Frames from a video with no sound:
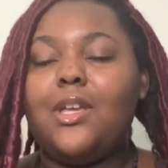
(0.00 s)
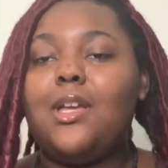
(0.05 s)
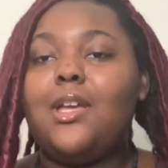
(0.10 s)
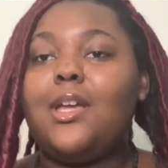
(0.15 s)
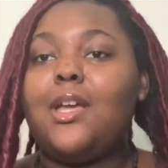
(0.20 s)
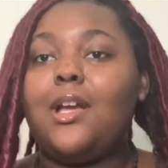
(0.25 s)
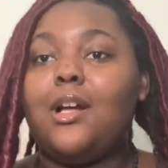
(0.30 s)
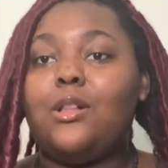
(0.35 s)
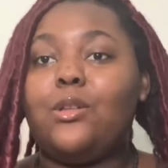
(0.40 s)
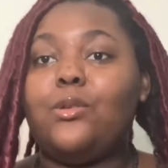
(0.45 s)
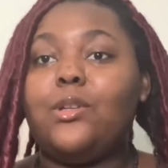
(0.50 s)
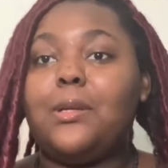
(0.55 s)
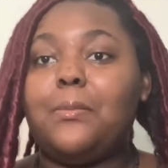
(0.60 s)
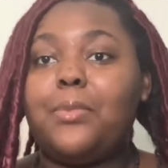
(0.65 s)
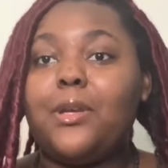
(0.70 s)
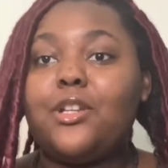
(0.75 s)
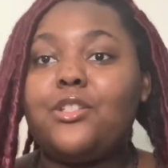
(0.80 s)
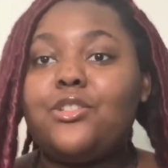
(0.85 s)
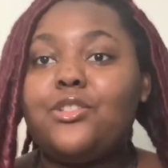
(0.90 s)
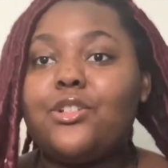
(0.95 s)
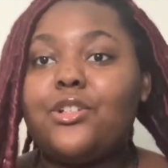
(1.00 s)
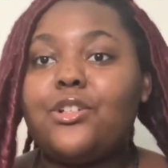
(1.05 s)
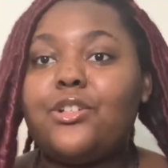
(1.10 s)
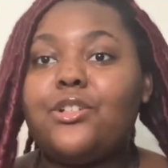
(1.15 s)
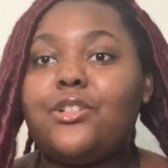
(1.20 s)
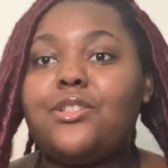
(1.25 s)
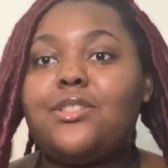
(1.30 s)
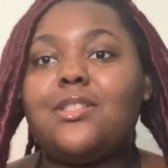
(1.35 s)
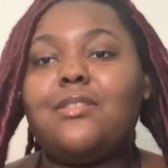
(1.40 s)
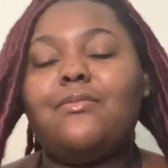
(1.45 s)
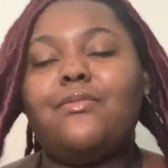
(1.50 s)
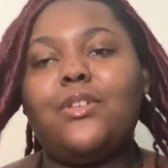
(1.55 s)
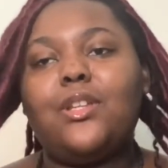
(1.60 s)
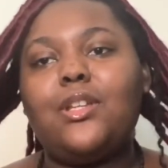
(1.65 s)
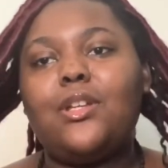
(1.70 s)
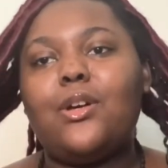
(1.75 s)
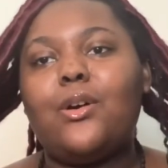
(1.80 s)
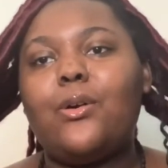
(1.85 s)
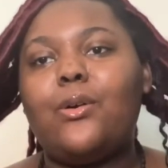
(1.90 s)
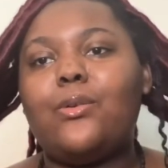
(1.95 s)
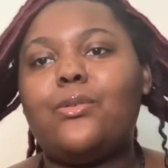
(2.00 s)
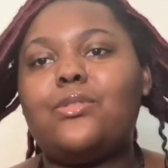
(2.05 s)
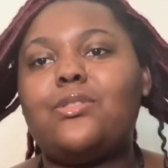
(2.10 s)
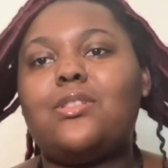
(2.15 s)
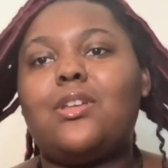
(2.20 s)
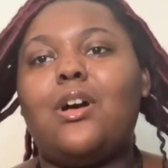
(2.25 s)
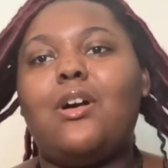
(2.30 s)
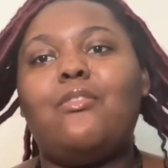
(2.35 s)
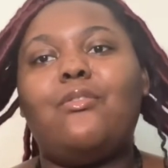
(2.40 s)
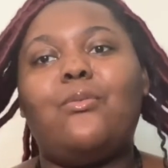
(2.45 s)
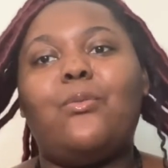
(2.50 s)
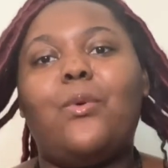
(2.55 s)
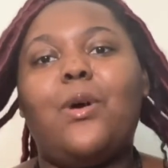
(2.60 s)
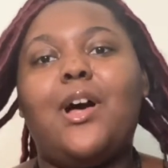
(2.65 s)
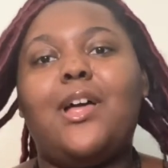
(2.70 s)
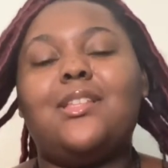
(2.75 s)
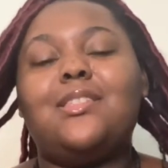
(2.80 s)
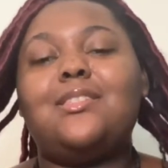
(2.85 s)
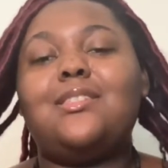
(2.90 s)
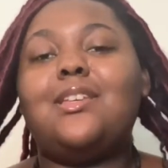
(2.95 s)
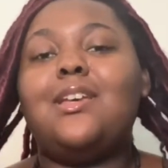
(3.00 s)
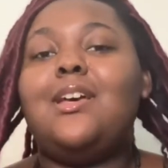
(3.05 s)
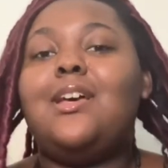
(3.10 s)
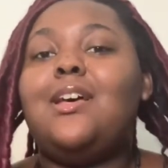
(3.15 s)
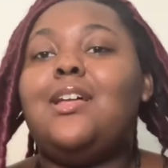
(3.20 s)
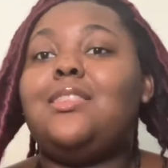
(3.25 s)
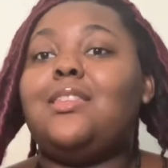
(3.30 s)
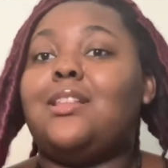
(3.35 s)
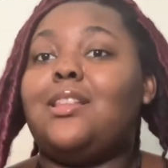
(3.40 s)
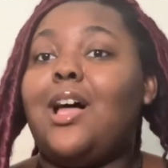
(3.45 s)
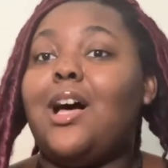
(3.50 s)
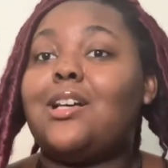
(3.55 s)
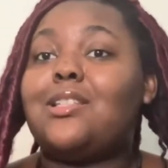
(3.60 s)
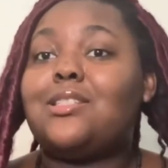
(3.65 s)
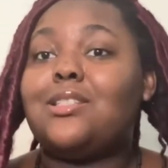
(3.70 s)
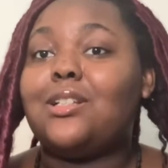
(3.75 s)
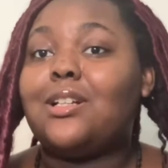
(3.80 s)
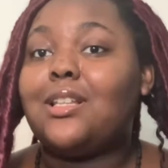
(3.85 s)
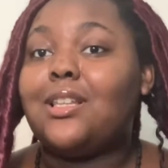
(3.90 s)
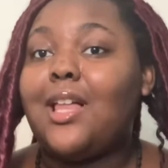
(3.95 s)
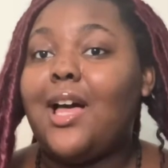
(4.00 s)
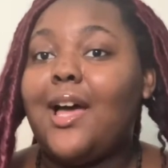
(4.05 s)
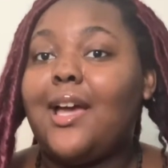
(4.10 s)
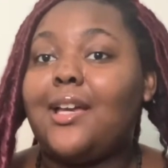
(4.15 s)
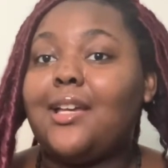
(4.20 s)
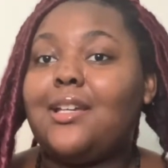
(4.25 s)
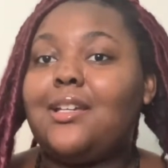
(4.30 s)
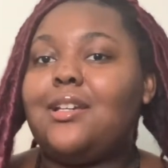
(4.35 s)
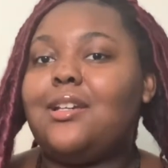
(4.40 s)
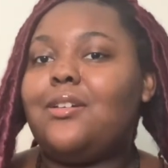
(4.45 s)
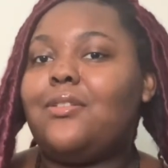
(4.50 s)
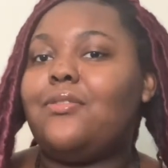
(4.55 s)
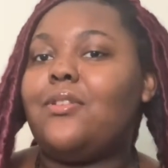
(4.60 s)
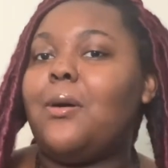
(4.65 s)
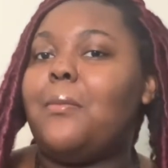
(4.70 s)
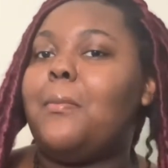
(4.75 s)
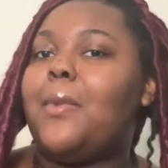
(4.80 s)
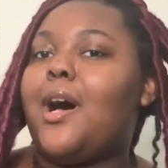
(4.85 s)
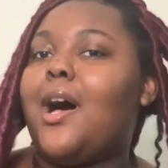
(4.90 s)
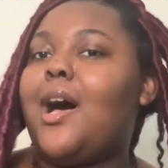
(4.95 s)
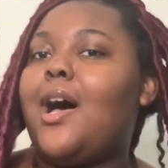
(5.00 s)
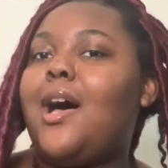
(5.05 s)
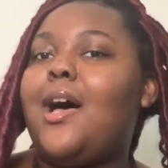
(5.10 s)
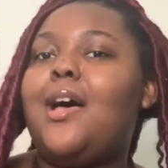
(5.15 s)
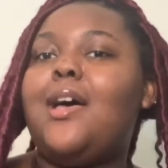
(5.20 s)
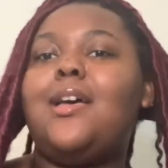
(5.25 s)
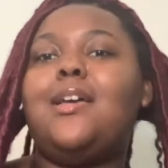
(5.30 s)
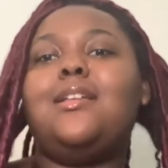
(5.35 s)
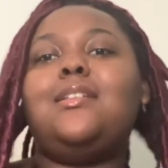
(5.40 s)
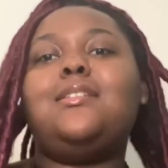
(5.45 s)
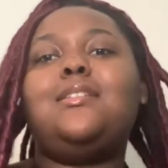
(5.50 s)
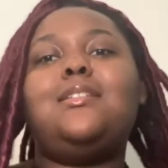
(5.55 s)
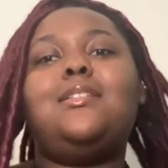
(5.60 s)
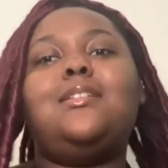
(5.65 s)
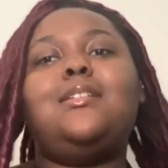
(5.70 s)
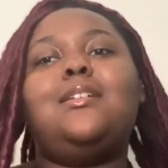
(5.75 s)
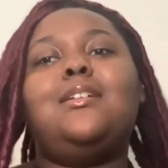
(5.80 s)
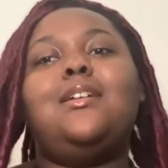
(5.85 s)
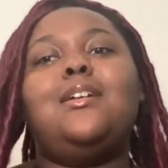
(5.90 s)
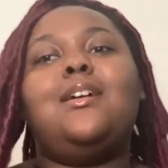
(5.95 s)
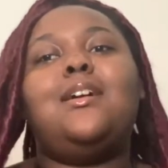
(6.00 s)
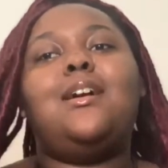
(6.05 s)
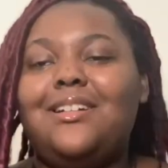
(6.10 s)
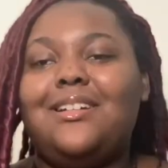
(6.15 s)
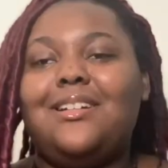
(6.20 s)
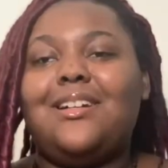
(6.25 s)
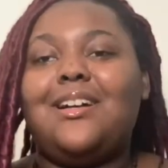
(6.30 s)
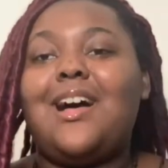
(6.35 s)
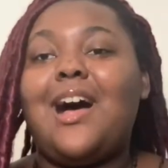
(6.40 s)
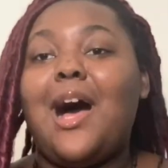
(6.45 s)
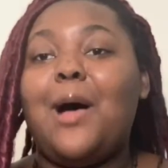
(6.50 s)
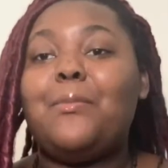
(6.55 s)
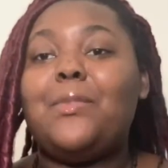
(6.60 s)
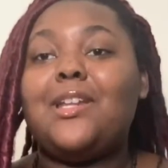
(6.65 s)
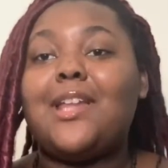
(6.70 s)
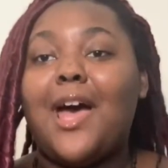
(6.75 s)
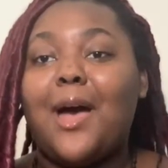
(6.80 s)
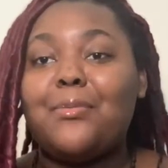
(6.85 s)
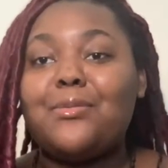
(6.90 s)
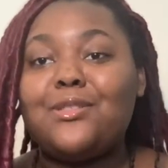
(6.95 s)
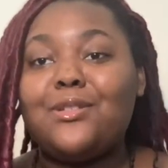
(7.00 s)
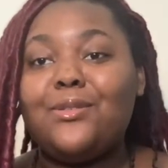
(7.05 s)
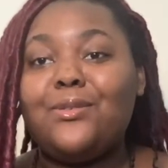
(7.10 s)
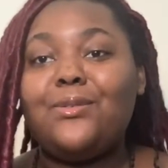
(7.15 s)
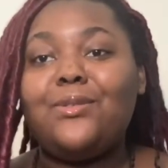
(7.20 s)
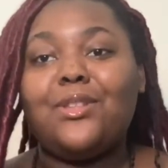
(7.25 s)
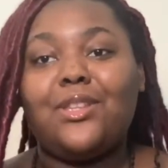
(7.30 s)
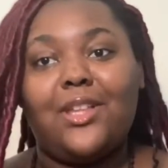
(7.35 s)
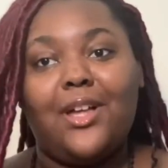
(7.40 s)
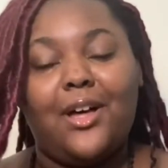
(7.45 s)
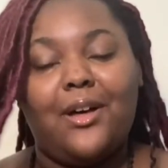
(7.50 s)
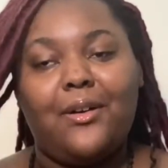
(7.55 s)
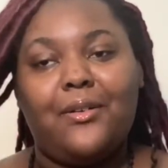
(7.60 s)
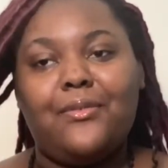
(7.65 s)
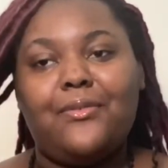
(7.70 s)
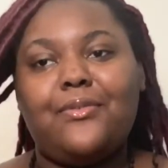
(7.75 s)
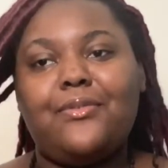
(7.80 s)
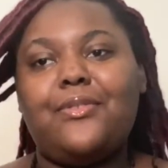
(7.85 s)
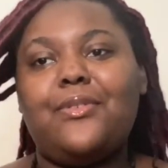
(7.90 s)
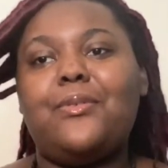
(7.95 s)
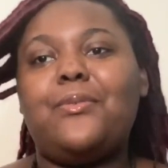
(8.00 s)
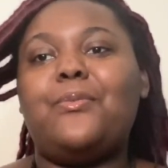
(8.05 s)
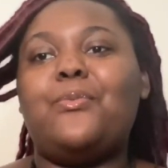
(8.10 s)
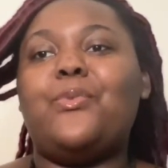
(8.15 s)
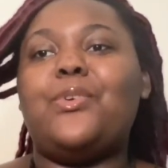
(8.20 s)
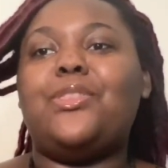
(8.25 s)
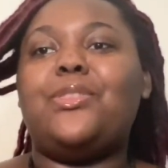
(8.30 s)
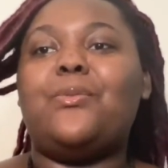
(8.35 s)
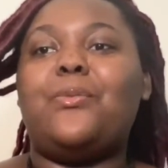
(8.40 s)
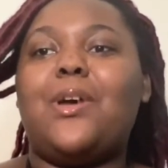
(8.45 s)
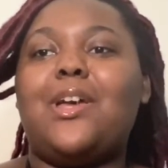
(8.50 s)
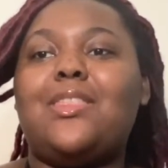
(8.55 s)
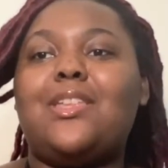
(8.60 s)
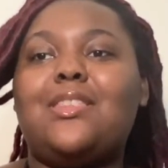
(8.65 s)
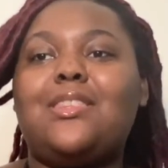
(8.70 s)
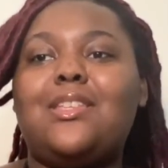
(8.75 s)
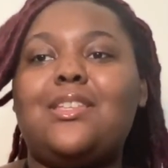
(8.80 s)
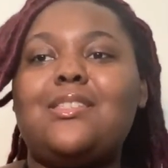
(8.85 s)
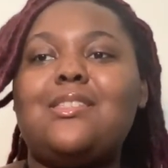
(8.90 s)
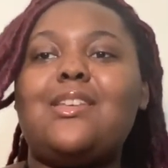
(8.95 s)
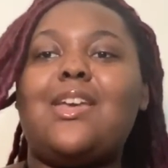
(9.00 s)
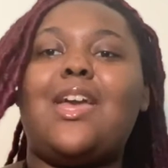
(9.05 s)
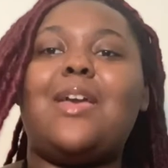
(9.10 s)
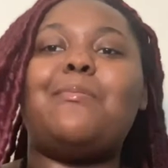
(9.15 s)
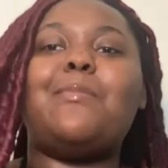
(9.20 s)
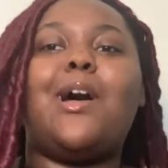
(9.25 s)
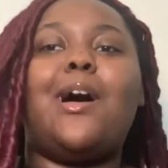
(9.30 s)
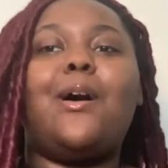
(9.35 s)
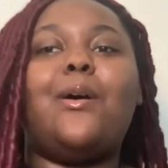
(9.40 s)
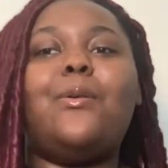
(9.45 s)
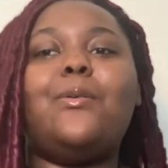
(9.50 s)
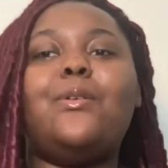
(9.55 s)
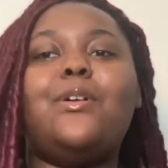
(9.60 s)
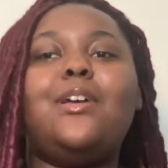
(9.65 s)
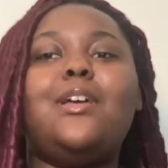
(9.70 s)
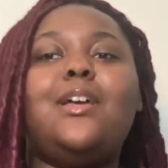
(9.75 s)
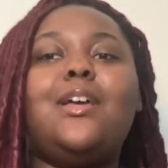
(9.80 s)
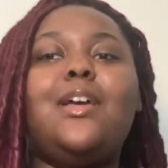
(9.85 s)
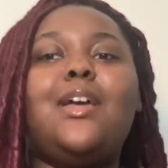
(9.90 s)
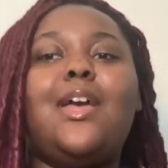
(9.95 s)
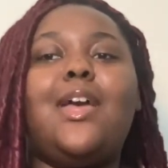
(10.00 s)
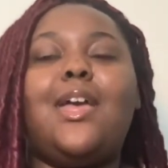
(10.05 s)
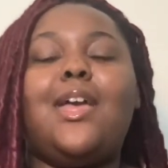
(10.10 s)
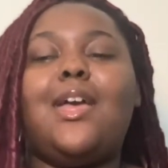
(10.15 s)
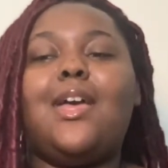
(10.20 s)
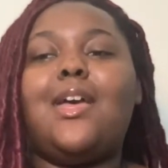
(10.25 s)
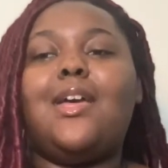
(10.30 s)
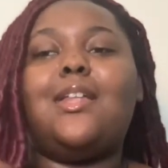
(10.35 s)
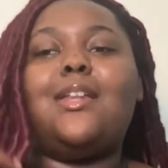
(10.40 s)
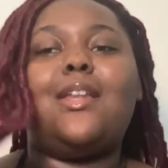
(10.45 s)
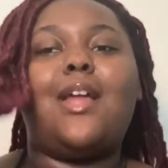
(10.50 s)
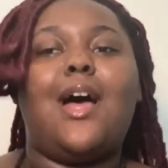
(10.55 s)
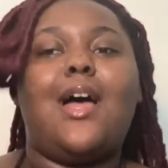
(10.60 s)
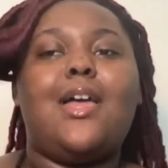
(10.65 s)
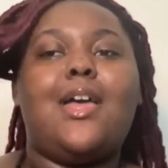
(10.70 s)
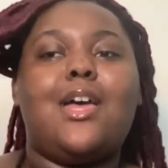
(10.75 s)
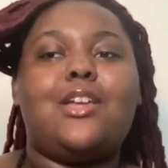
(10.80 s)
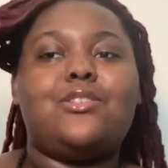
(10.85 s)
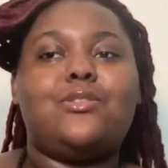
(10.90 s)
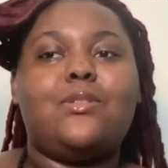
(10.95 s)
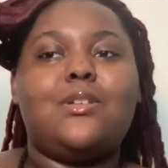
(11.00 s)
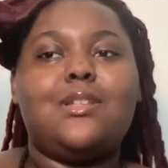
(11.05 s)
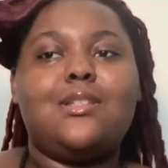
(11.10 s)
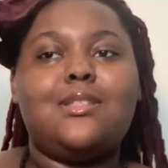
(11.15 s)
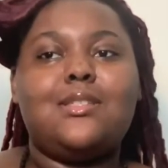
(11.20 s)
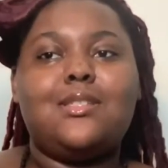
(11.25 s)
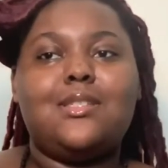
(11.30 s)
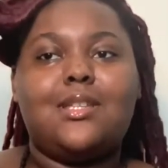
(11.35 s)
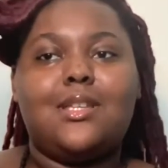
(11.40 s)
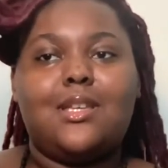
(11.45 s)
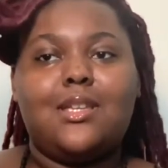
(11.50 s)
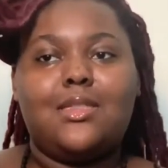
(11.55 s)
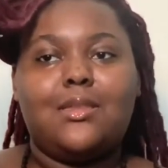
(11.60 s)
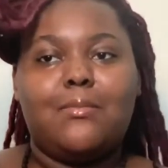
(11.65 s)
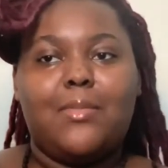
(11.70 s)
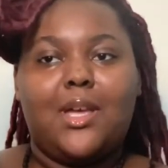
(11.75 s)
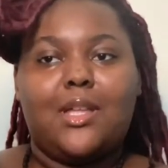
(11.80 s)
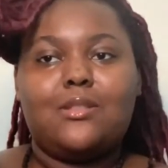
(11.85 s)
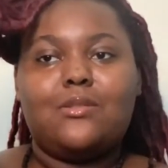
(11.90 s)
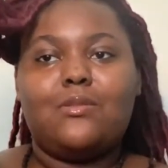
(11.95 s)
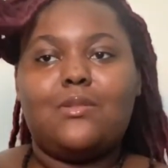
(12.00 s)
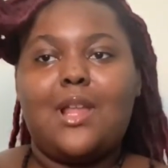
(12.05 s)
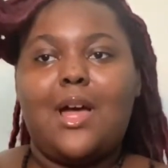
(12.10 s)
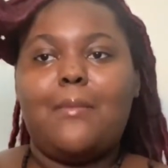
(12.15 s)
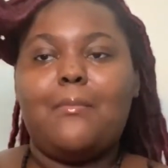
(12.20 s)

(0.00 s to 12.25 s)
including pictures and videos of what the locks look like from behind. I'm in absolute love with the way that these came out, and as you can see, the Bantu knot